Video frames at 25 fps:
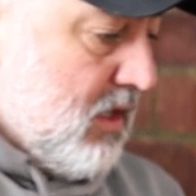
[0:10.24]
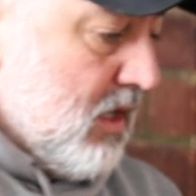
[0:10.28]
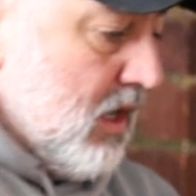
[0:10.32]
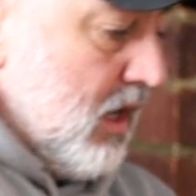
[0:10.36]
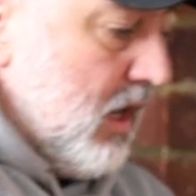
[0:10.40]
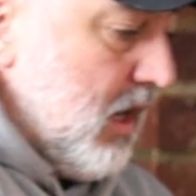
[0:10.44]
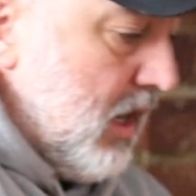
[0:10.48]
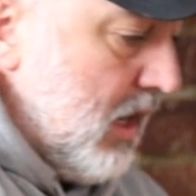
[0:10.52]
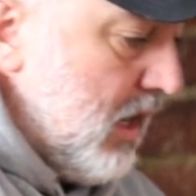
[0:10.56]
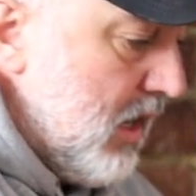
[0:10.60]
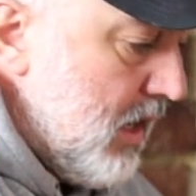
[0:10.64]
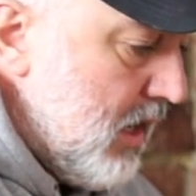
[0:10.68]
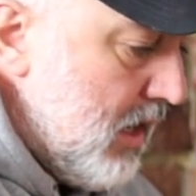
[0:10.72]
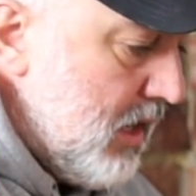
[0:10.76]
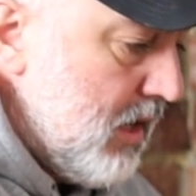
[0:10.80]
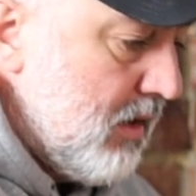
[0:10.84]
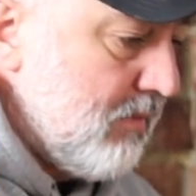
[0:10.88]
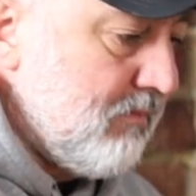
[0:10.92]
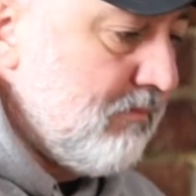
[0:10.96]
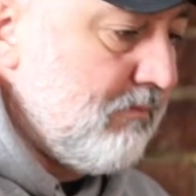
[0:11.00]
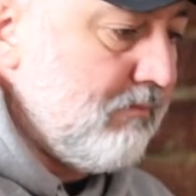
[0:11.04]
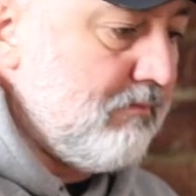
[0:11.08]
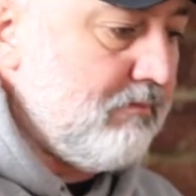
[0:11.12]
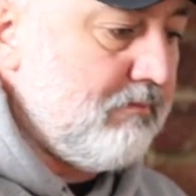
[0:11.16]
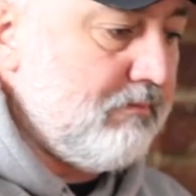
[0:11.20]

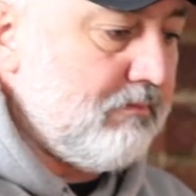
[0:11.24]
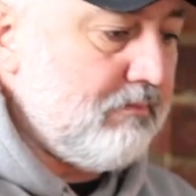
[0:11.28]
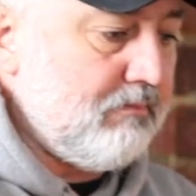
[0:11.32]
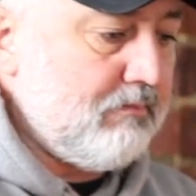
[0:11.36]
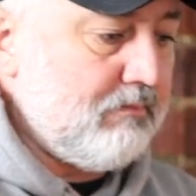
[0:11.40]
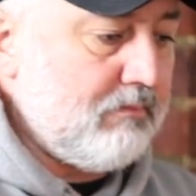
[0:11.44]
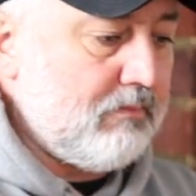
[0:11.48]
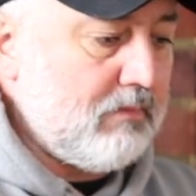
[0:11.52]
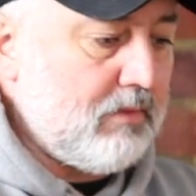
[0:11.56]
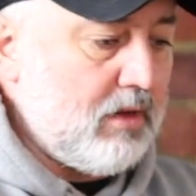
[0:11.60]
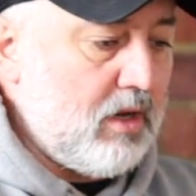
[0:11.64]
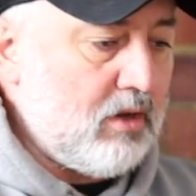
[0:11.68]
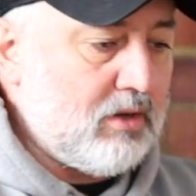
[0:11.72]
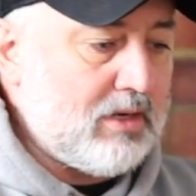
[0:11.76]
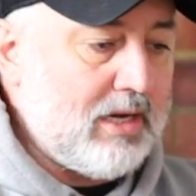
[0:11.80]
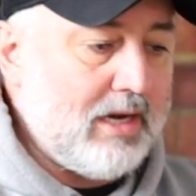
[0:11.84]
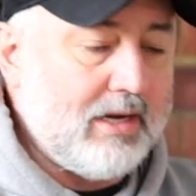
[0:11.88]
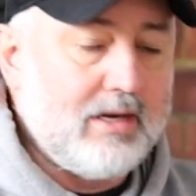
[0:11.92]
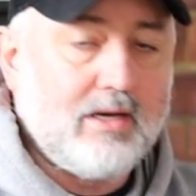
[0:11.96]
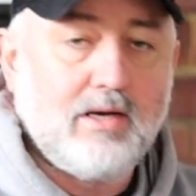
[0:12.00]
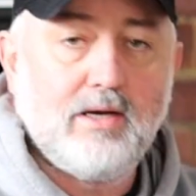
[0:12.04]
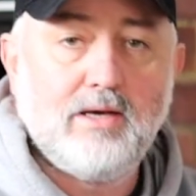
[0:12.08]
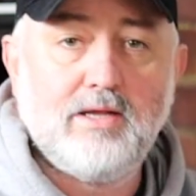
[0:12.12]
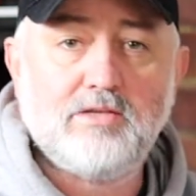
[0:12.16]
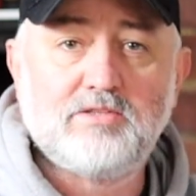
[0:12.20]

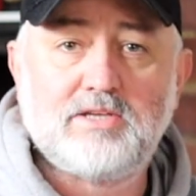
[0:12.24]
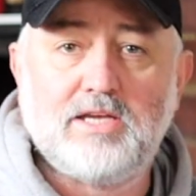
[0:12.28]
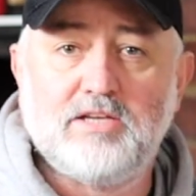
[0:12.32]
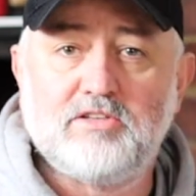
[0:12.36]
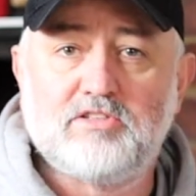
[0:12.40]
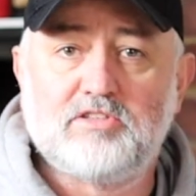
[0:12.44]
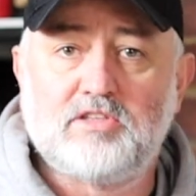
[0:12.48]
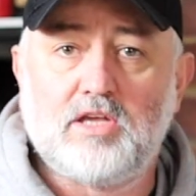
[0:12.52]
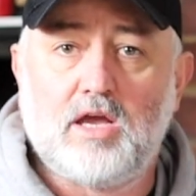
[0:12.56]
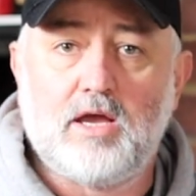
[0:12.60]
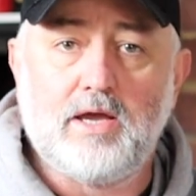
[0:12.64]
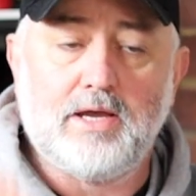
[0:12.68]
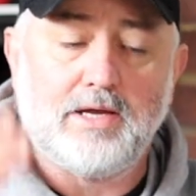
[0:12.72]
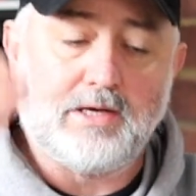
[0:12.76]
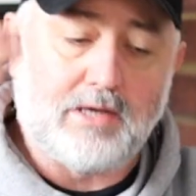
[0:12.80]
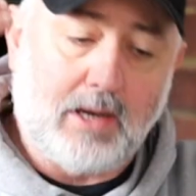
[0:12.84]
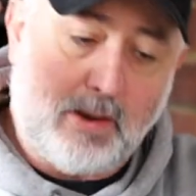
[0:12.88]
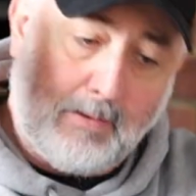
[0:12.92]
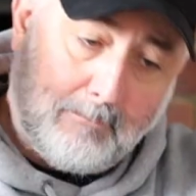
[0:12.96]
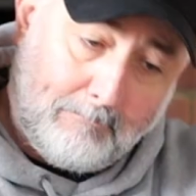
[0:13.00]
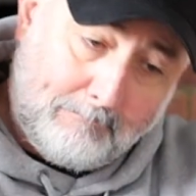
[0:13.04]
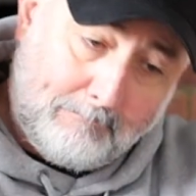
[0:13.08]
Okay, let's get started.